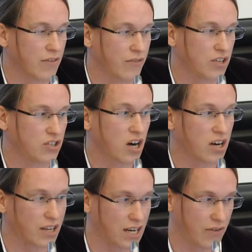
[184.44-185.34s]
things are,
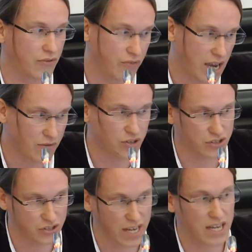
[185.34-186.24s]
that the left favors
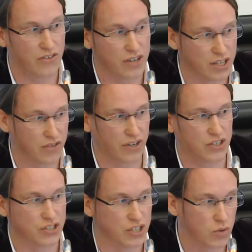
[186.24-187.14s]
state
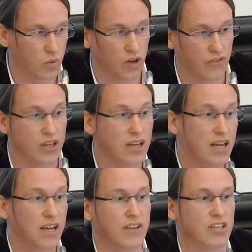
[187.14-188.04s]
intervention, equality,
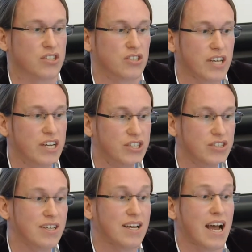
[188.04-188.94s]

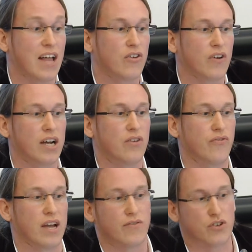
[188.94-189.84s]
nationalization, and the right
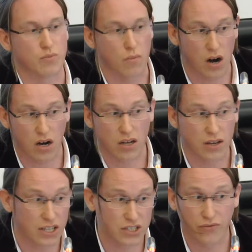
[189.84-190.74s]
favors market,
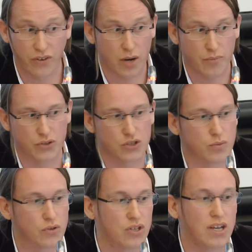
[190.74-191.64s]
laissez-faire
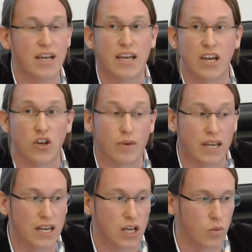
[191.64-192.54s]
principles,
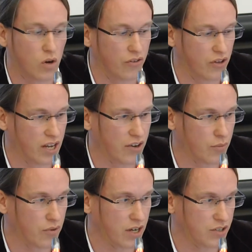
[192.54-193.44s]
economic inequality, and
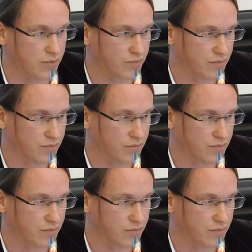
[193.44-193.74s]
enterprise.